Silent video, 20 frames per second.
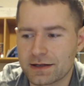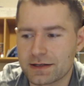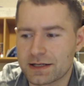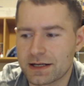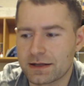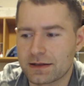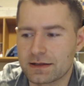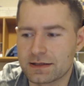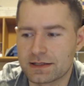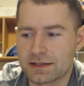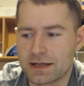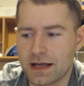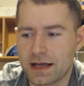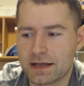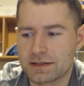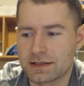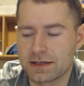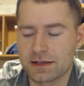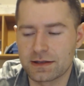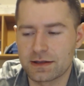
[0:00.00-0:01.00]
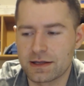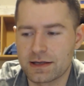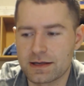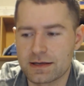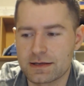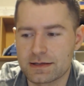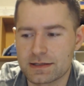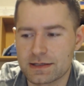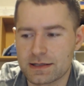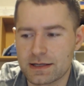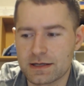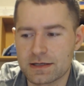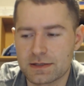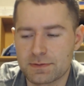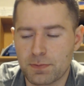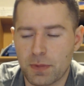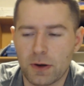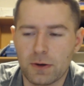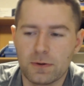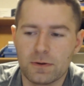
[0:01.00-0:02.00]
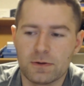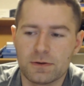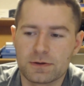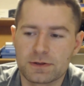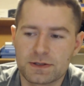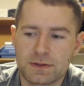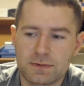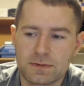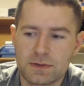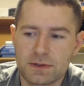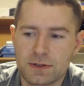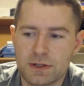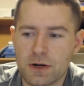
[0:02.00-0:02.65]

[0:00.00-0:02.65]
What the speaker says: kind of take the stance that these polls